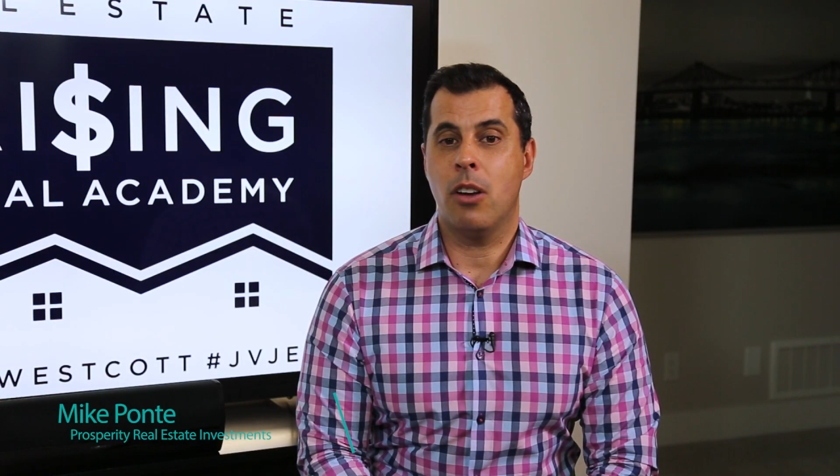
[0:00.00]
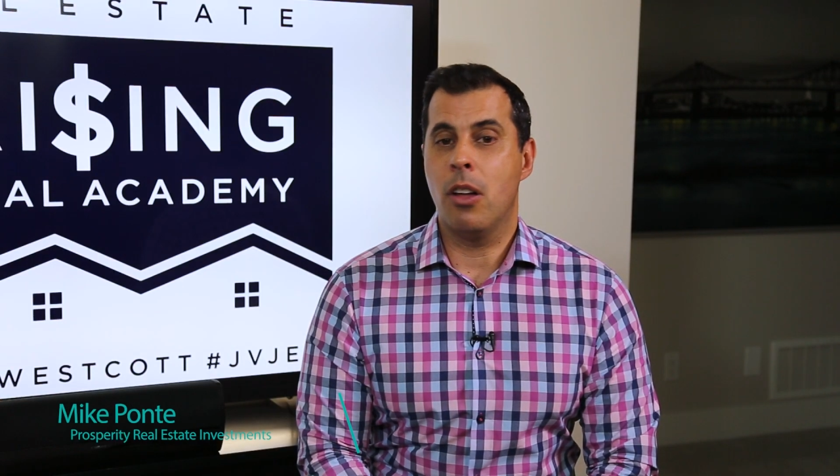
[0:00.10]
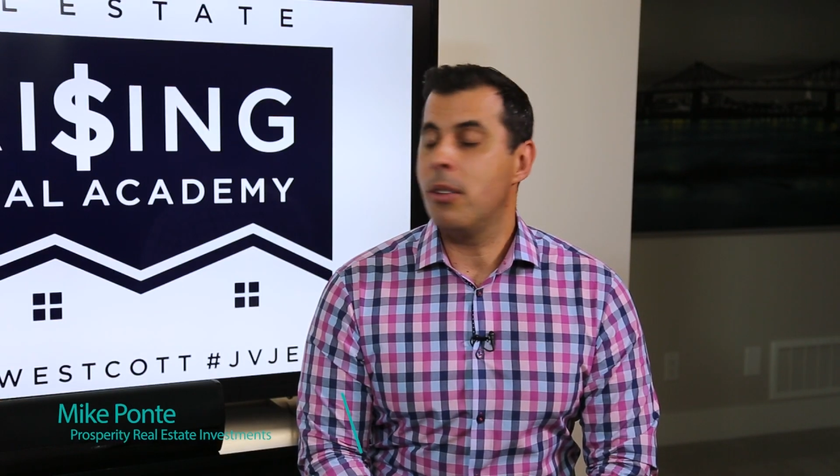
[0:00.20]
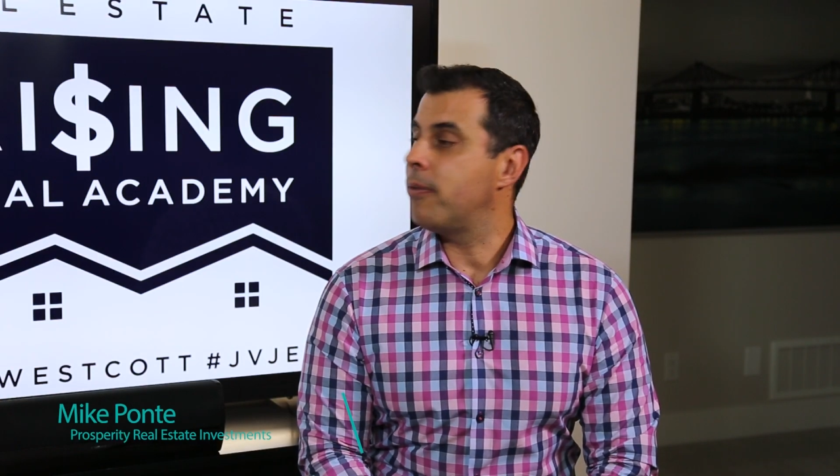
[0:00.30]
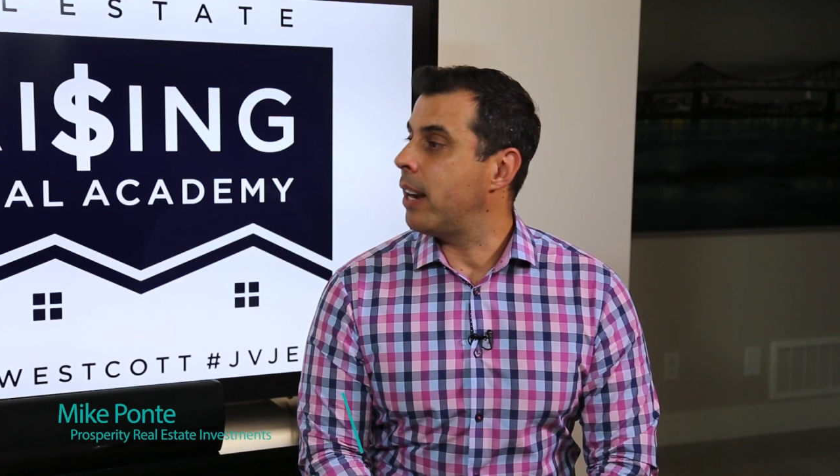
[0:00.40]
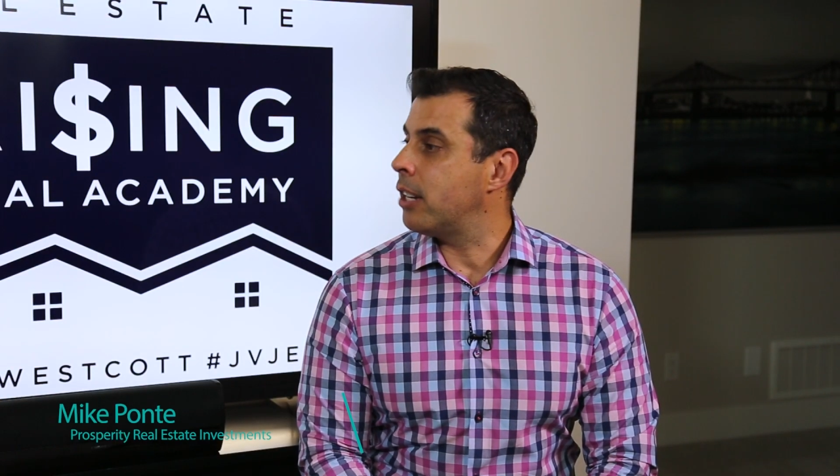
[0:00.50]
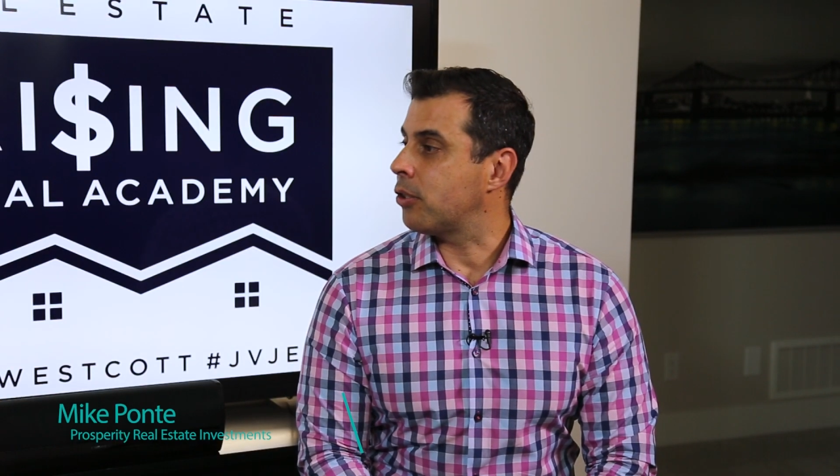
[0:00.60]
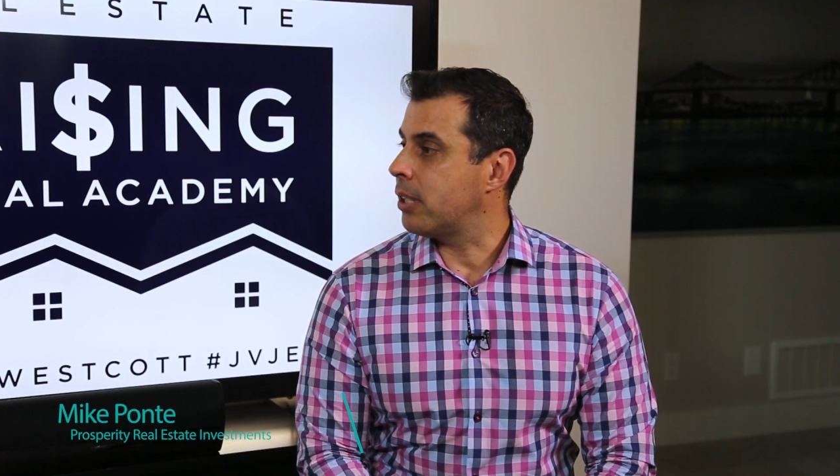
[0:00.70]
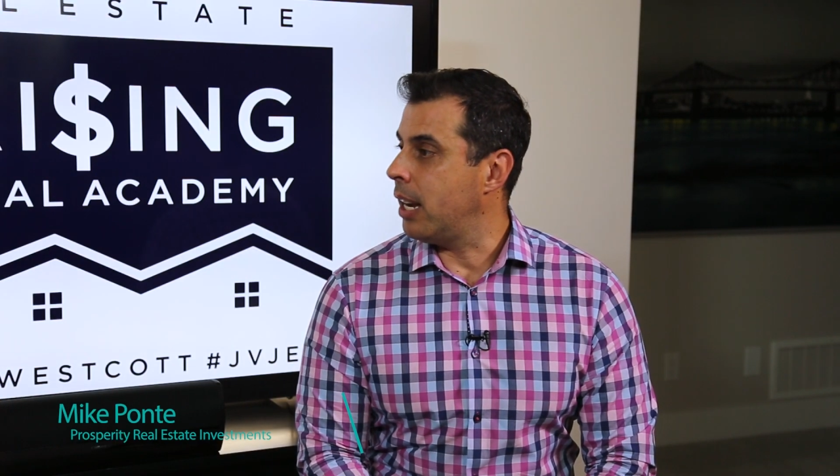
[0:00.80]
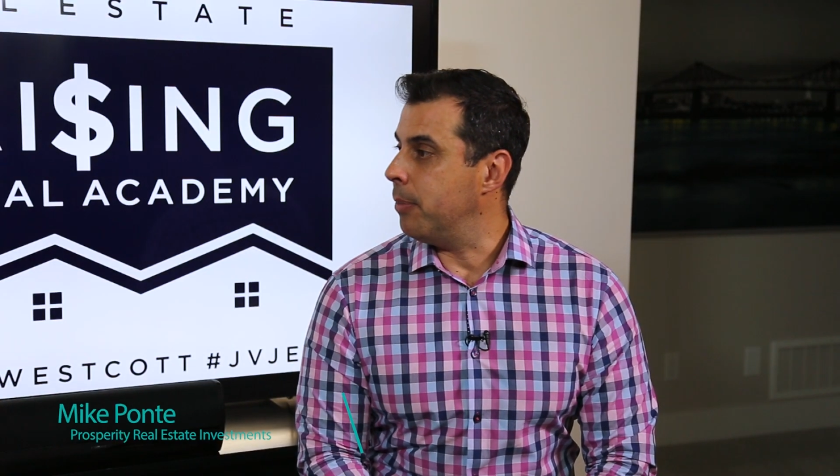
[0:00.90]
all the
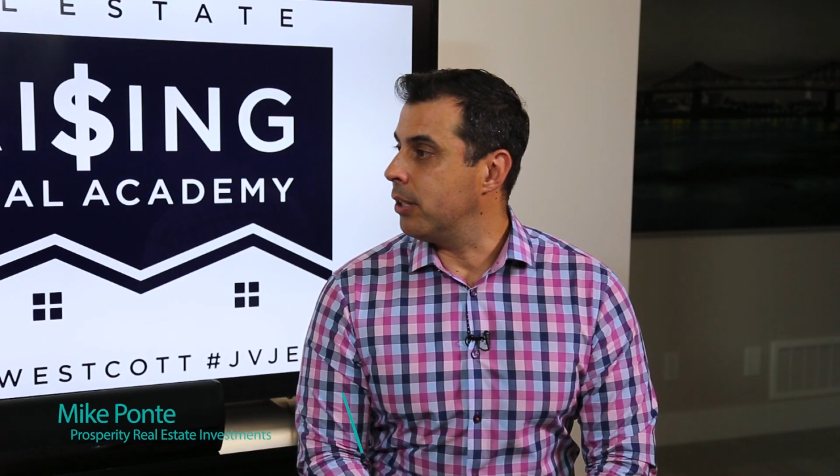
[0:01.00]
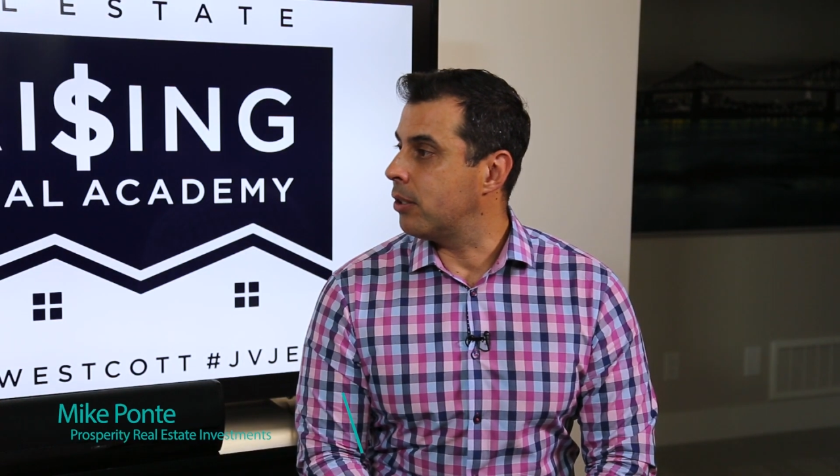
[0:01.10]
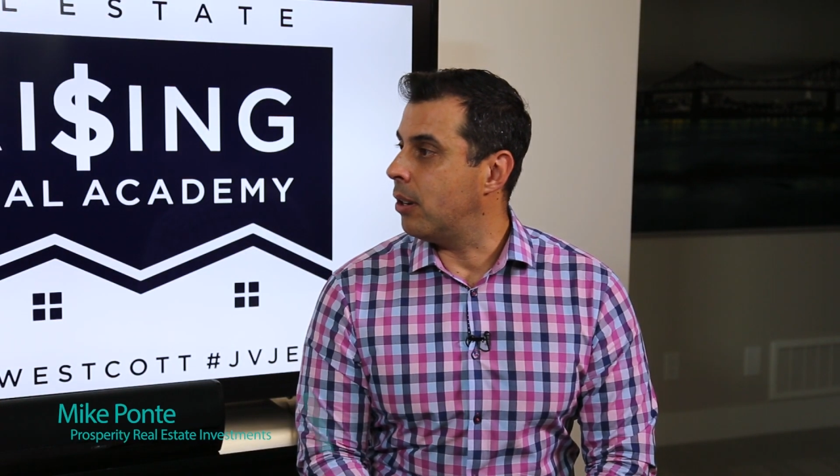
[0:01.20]
financial statements.